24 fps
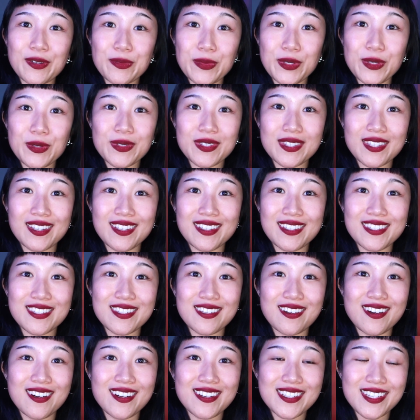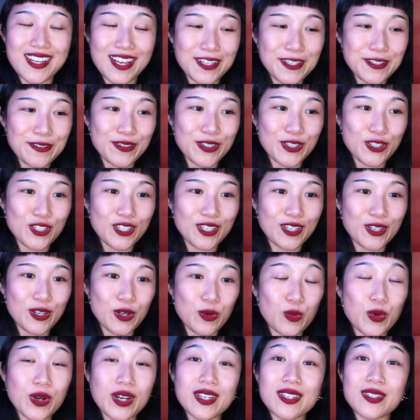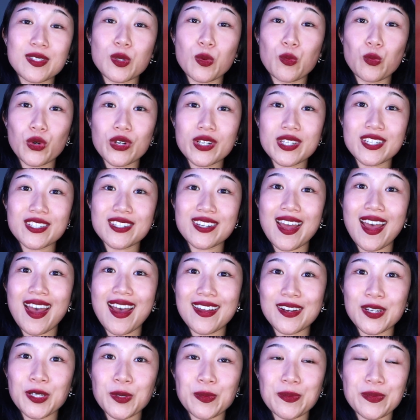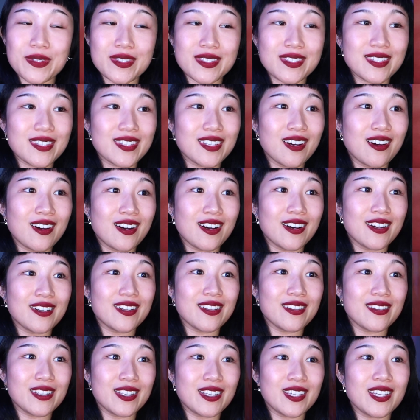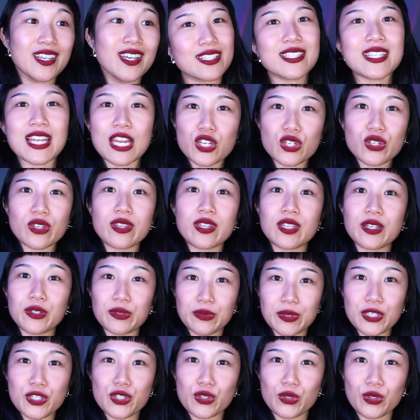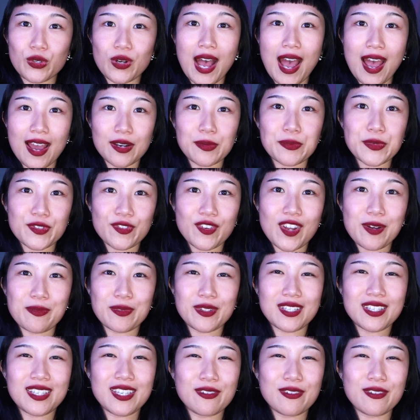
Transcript: muses on television was Morticia Addams on essentially the original Addams Family.